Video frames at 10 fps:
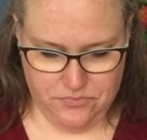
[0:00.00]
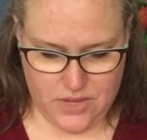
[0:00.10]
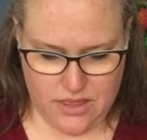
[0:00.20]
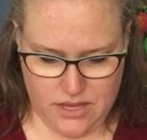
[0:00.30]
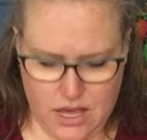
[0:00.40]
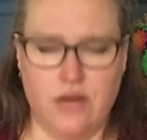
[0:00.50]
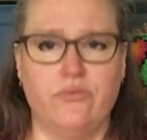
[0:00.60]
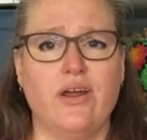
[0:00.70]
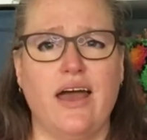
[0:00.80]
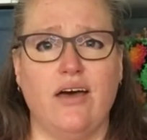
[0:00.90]
I think I had
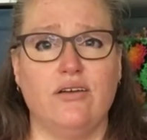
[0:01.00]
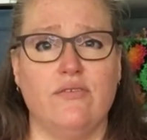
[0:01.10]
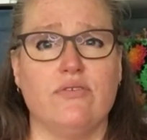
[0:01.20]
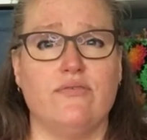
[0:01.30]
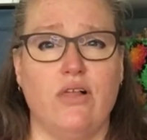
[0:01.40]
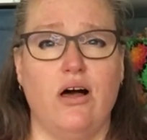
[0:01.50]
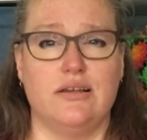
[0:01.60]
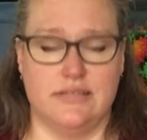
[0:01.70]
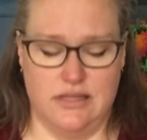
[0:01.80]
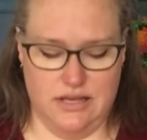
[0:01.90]
run out of the
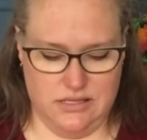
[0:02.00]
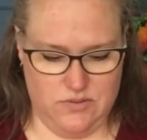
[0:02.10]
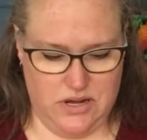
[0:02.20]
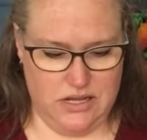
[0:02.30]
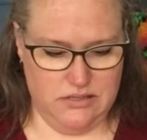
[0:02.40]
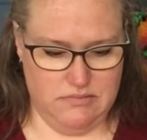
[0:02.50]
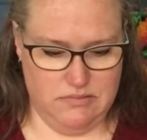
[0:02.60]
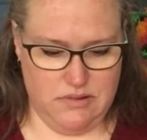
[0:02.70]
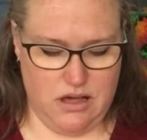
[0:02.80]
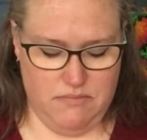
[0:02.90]
floss, and that's what had
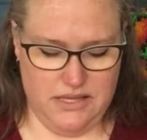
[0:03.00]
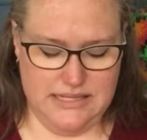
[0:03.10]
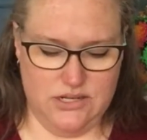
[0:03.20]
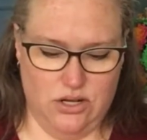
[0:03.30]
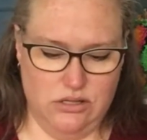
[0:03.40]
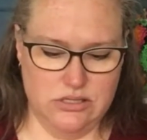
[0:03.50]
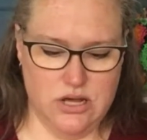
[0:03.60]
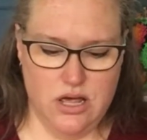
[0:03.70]
got me stalled.